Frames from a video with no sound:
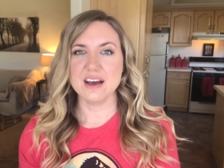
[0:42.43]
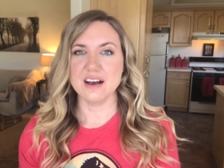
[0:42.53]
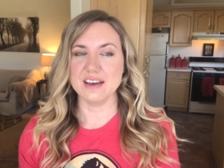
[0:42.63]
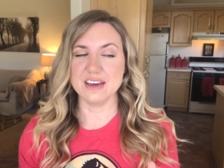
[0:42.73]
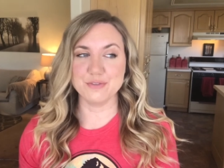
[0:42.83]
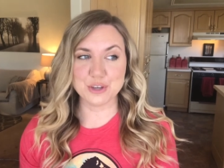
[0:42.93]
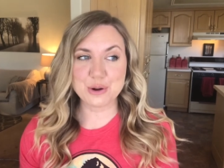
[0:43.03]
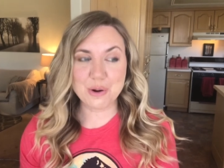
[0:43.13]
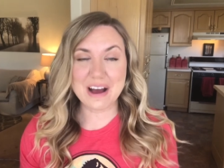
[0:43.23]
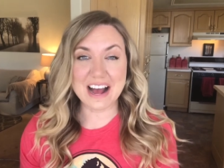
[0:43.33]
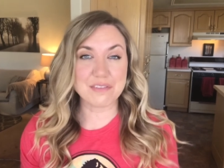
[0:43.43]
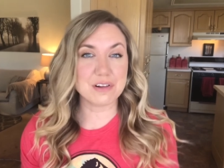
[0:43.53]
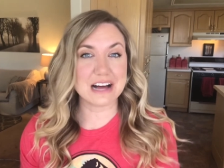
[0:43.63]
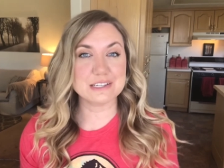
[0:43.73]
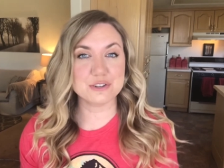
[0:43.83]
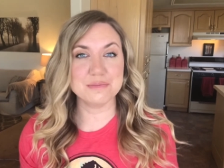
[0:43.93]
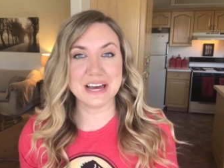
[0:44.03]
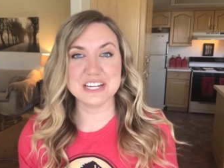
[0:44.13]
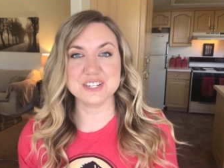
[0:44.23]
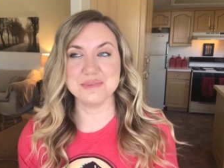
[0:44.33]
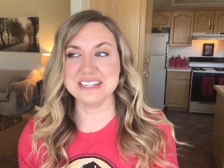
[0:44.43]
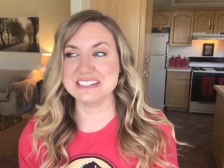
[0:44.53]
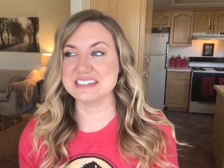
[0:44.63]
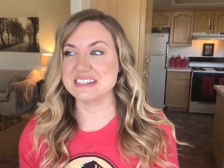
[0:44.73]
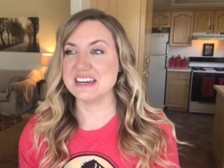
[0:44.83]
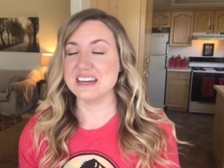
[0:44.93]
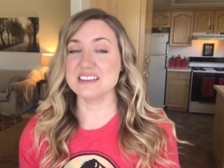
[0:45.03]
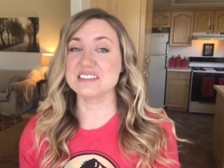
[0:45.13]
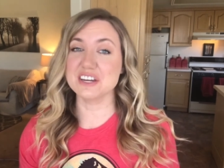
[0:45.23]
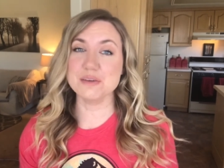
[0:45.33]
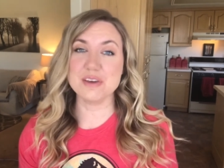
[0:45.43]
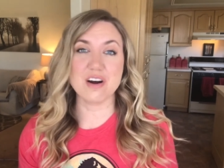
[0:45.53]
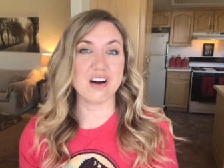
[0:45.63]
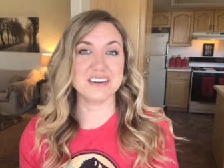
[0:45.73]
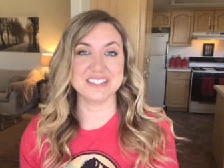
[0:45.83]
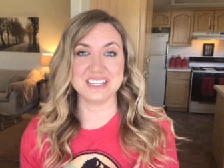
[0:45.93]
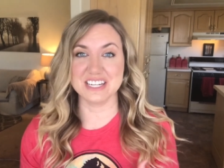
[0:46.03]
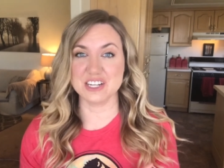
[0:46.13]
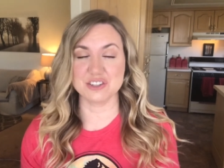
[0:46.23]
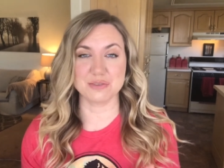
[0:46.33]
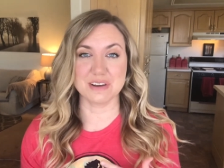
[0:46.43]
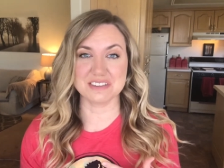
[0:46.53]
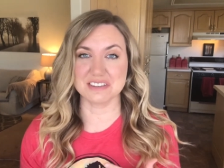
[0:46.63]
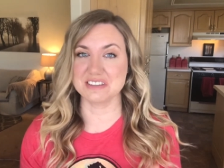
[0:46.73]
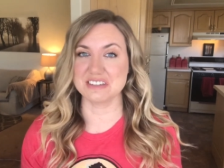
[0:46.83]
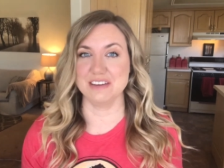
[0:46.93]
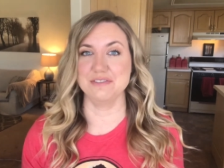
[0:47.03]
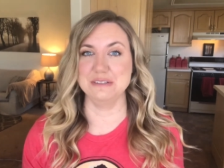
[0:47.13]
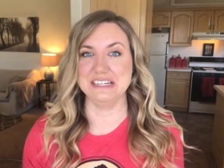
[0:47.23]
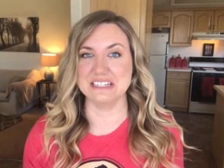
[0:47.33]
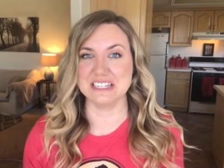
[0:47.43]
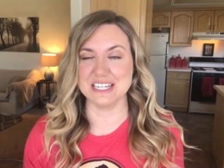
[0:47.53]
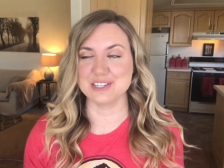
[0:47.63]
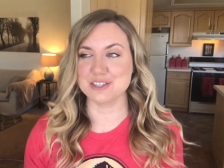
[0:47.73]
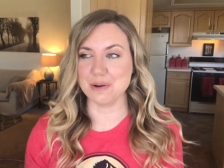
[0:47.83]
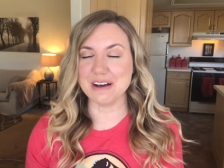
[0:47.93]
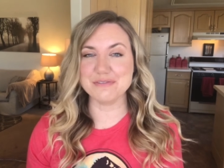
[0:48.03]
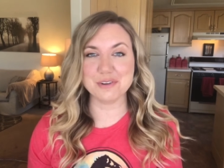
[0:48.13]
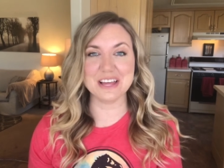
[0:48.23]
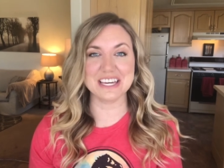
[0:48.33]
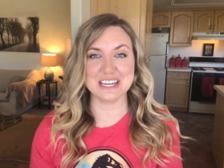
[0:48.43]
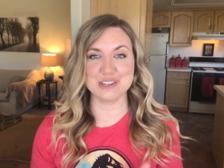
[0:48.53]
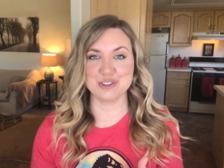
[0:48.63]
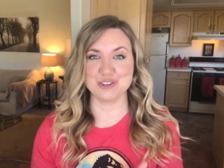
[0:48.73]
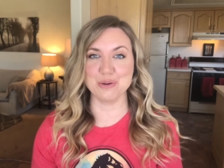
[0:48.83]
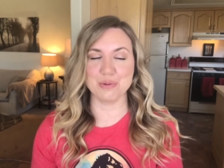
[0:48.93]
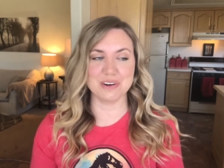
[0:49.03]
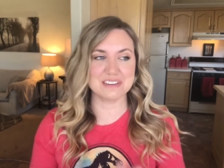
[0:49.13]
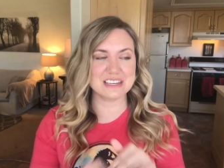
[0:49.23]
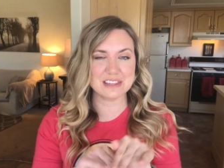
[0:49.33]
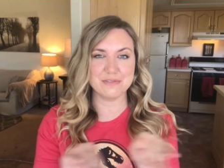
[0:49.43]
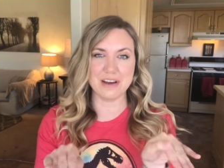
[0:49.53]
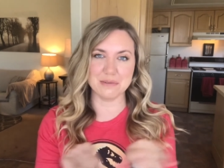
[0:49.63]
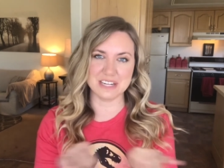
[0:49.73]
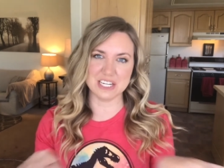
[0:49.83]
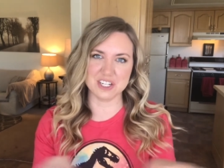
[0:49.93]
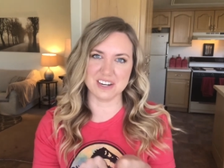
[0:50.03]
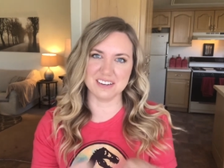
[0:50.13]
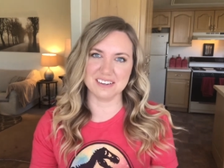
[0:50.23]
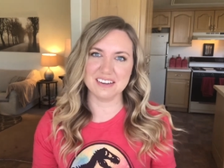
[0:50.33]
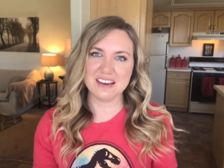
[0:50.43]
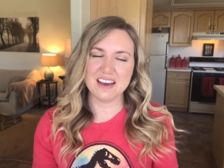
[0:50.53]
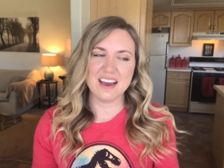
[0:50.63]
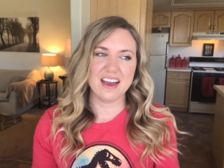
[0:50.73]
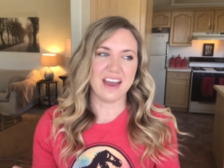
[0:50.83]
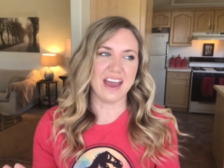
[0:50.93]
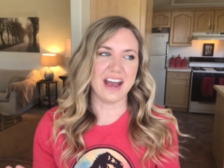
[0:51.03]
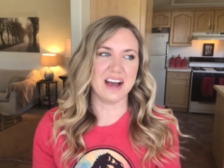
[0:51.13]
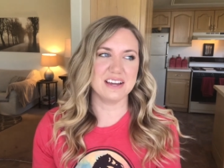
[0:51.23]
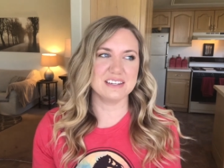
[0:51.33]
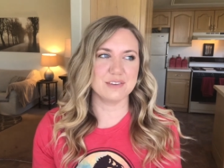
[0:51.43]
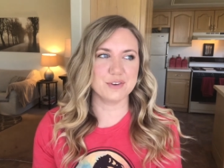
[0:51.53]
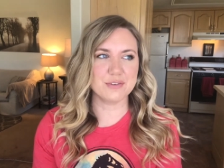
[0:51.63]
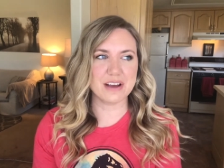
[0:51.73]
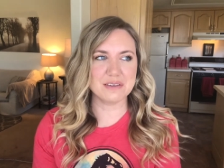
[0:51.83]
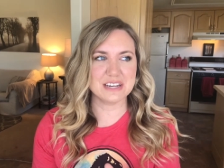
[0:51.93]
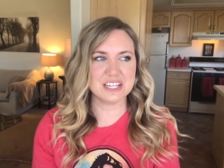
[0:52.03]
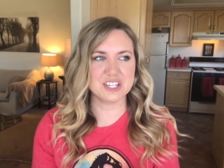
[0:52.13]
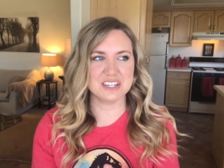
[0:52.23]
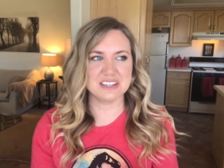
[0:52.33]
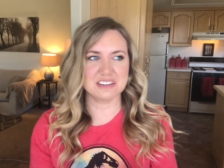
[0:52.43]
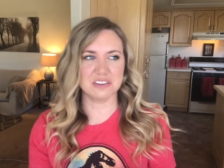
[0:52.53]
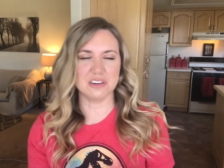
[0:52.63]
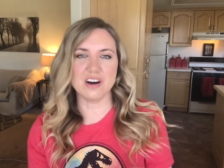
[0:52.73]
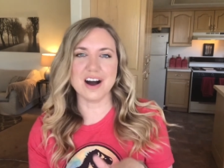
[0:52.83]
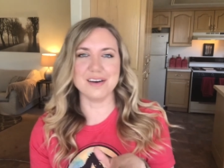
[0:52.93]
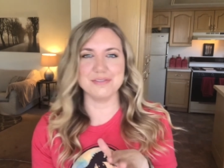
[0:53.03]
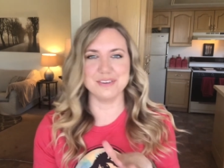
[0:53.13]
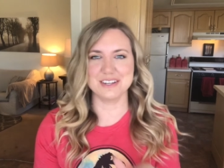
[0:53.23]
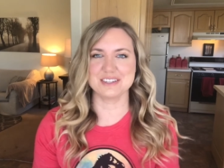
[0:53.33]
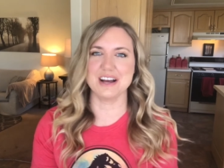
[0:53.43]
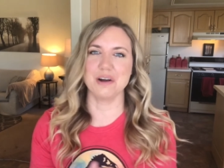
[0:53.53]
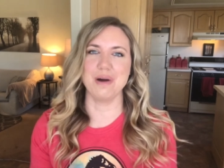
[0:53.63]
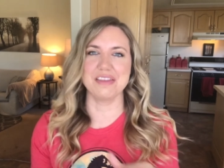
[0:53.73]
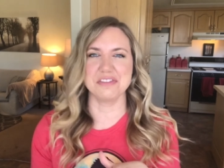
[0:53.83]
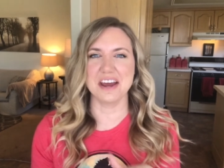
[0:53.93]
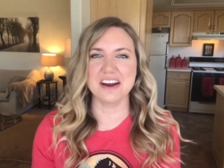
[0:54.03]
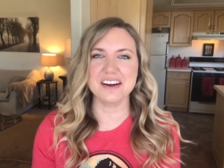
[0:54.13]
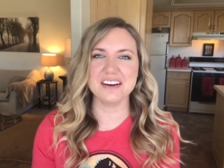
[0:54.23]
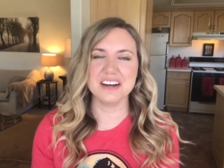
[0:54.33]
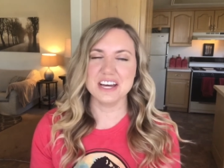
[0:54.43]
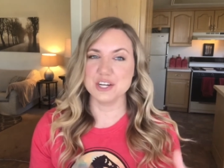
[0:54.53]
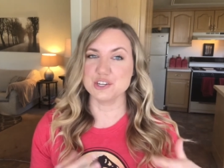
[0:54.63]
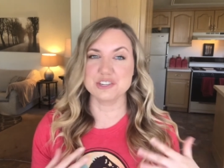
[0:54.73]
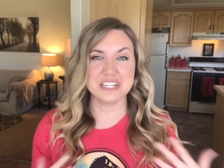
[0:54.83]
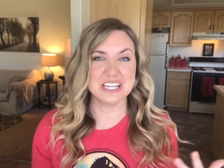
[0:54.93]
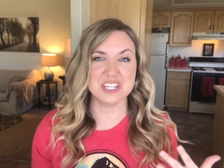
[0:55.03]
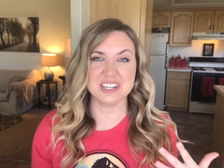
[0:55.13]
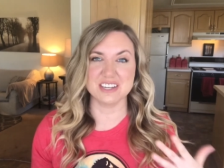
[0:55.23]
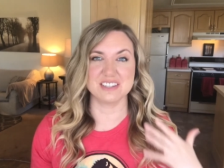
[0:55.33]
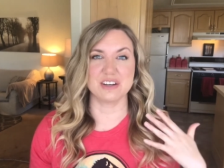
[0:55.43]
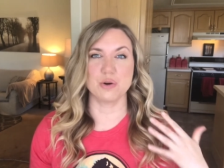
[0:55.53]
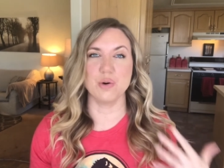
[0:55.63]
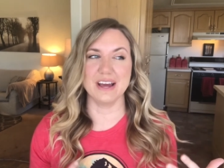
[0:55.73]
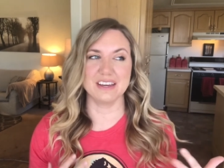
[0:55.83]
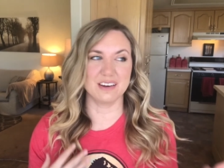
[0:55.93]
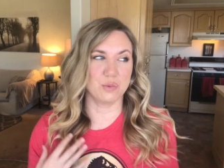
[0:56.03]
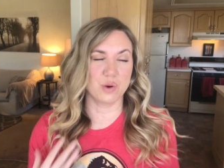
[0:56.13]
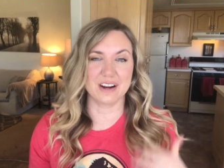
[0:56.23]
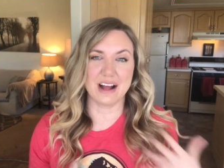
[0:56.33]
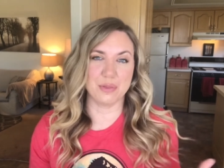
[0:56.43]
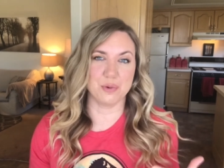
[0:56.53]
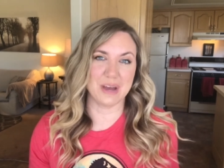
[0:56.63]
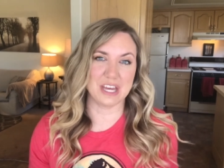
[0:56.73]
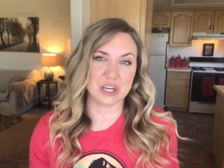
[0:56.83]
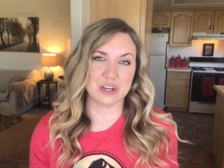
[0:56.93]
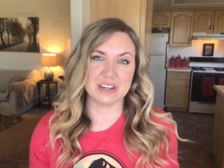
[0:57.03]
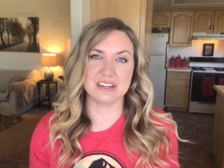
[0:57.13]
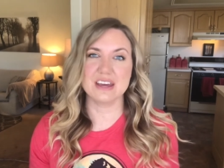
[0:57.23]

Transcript: If you don't have classroom management, it's going to be hard to teach the rest of the stuff you need to teach. So I feel like it is so important. It's like the foundation. And if your foundation is a little off and it's not quite there, your teaching isn't quite going to work out the way it could.